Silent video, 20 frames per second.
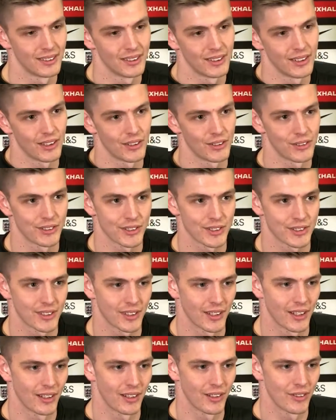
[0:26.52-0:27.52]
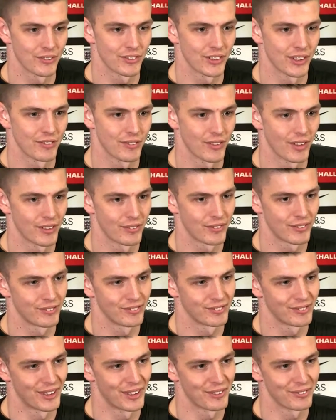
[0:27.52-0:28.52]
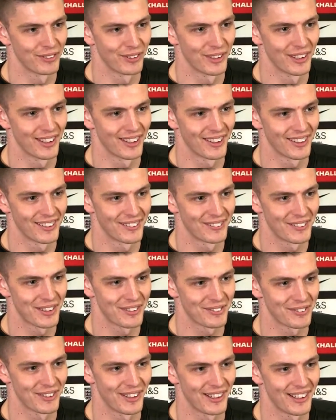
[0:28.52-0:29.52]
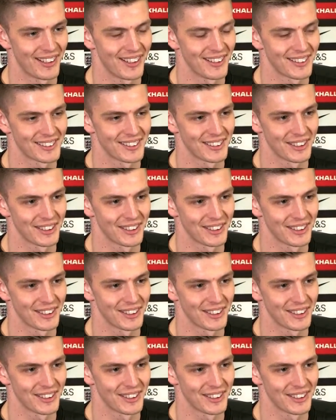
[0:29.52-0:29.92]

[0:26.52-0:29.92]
You just obviously I've worked through the leagues.